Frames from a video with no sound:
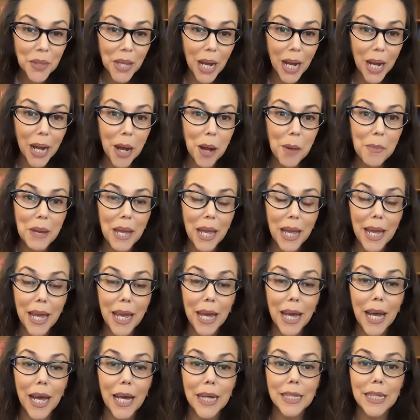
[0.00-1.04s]

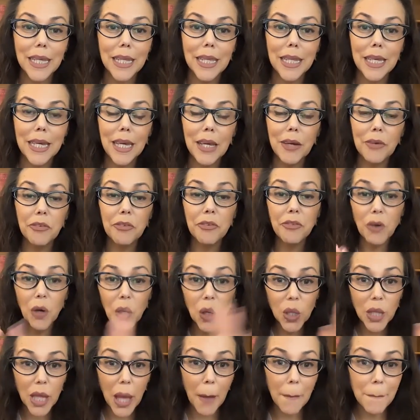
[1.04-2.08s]
and the
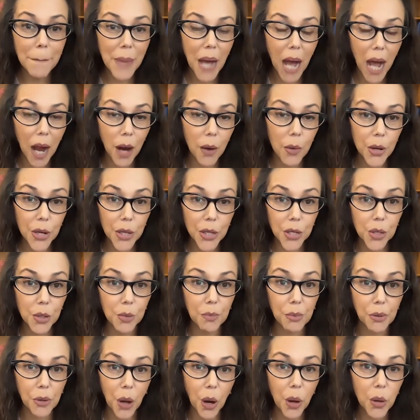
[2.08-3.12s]
full Empower You
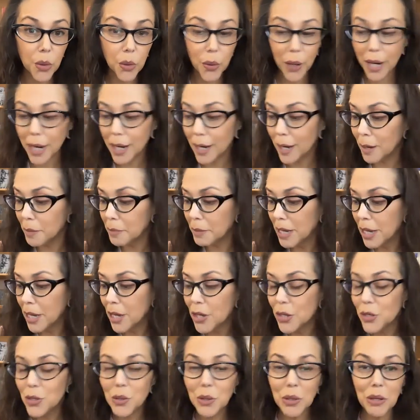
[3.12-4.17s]
program
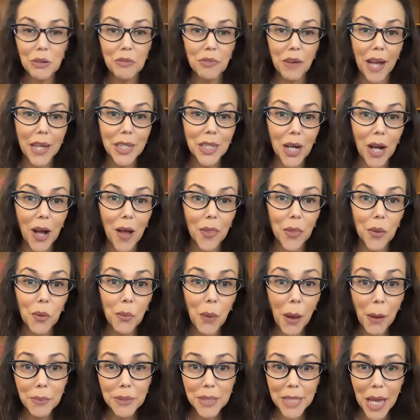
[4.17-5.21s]
you can find on the
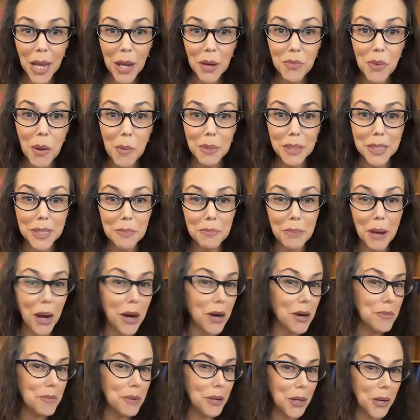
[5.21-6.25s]
website
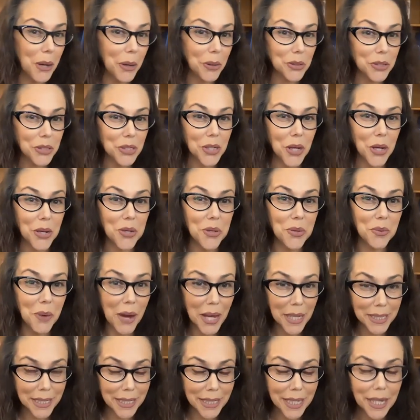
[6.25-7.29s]

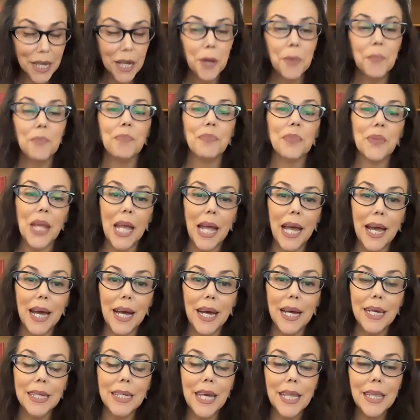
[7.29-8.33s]
women'sempowermentcoach.us.
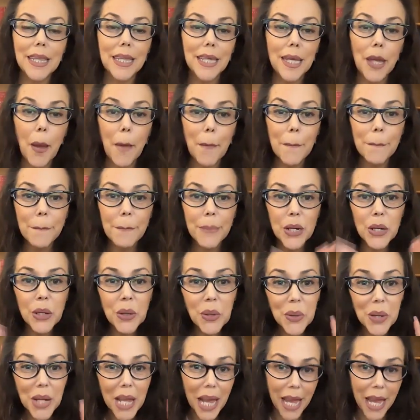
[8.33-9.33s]
And the boot